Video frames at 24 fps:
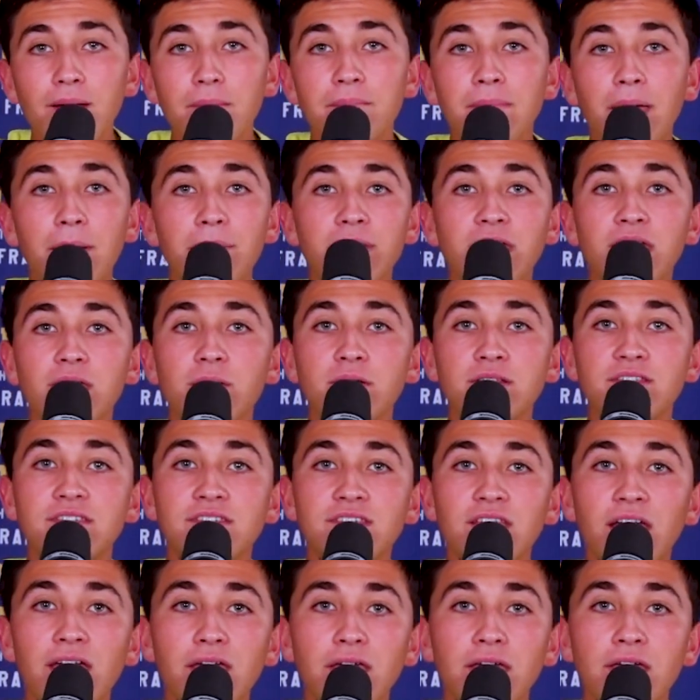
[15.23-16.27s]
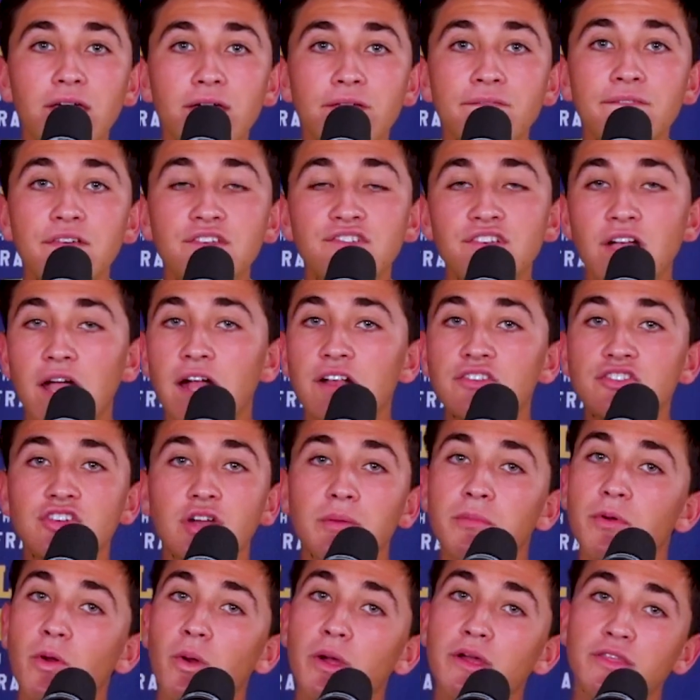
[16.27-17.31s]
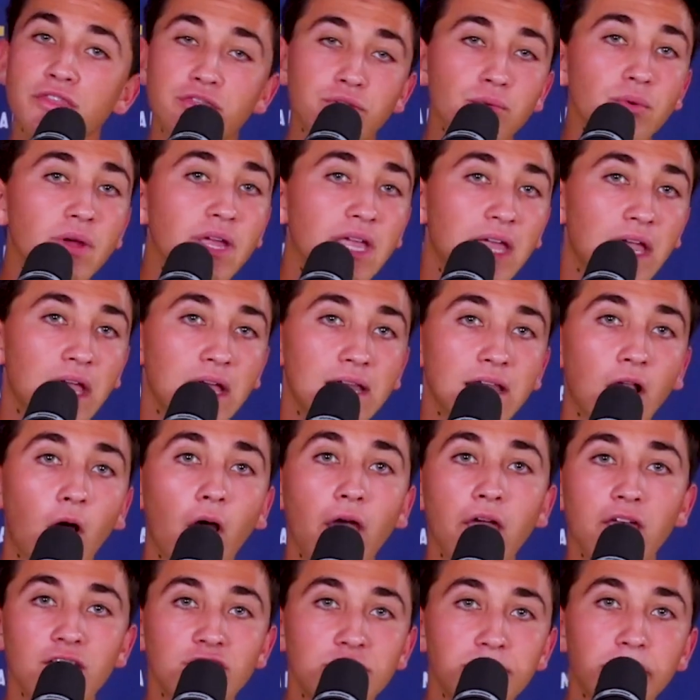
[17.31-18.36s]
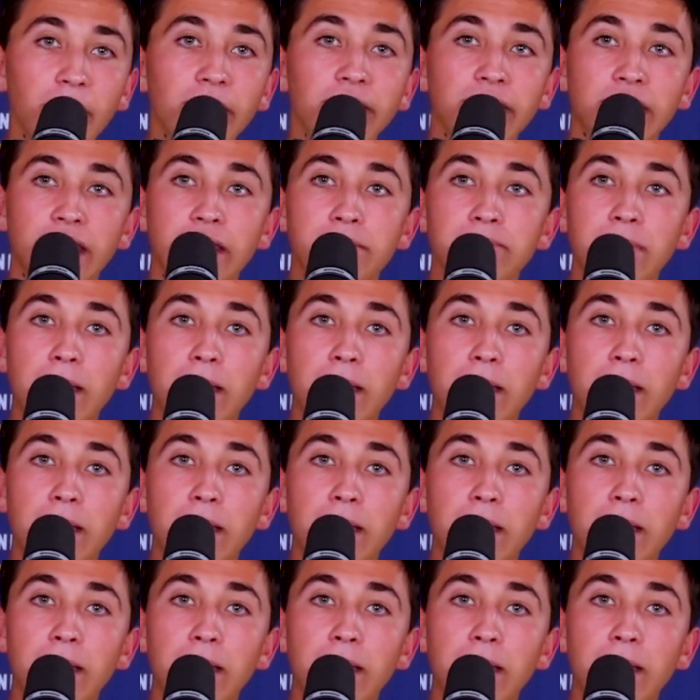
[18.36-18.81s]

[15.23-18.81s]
Maybe you could say VJ Edgecombe going 3 and not Ace Bailey.